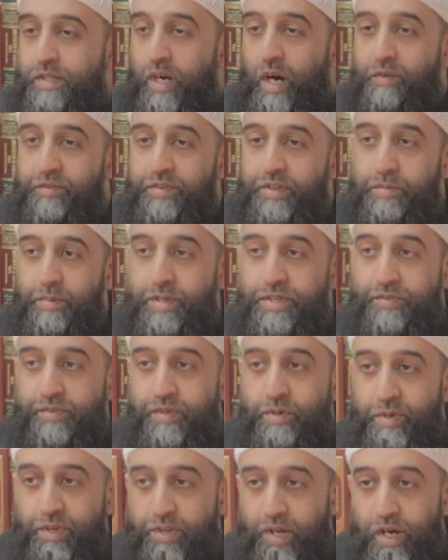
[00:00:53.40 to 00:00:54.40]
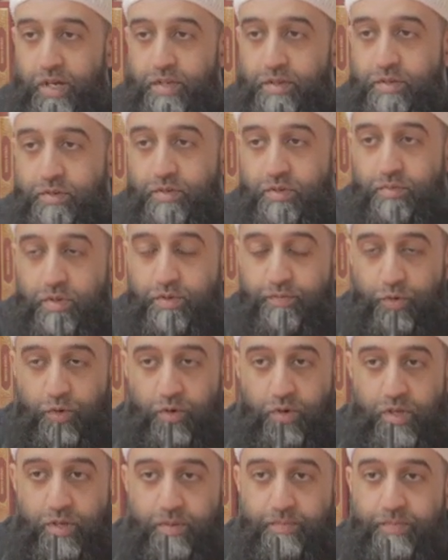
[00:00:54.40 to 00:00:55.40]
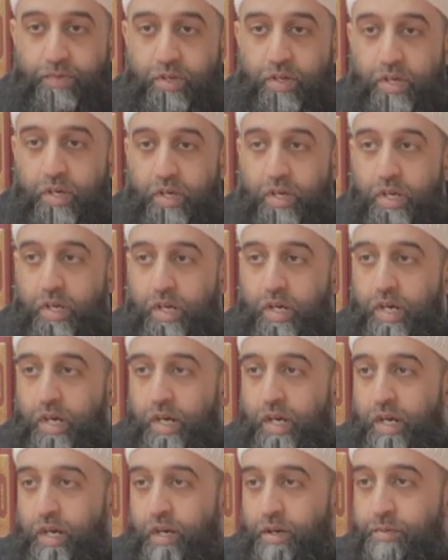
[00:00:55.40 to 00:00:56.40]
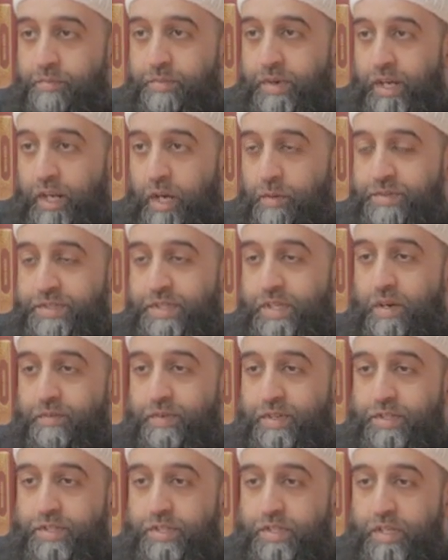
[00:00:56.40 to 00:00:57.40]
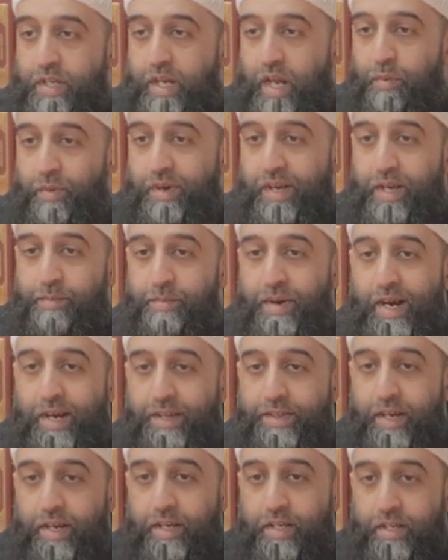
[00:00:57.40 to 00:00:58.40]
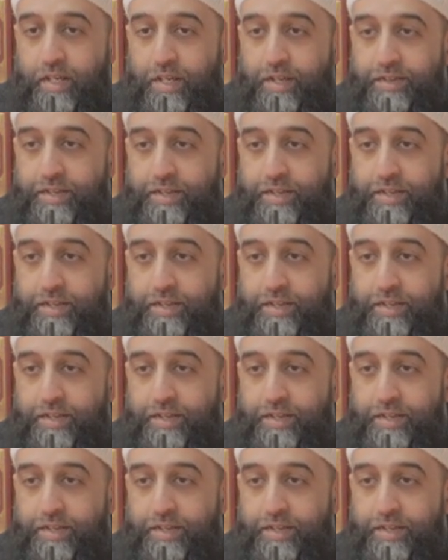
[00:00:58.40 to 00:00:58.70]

is after the month of Ramadan. We've all uh, being observant in our ibadah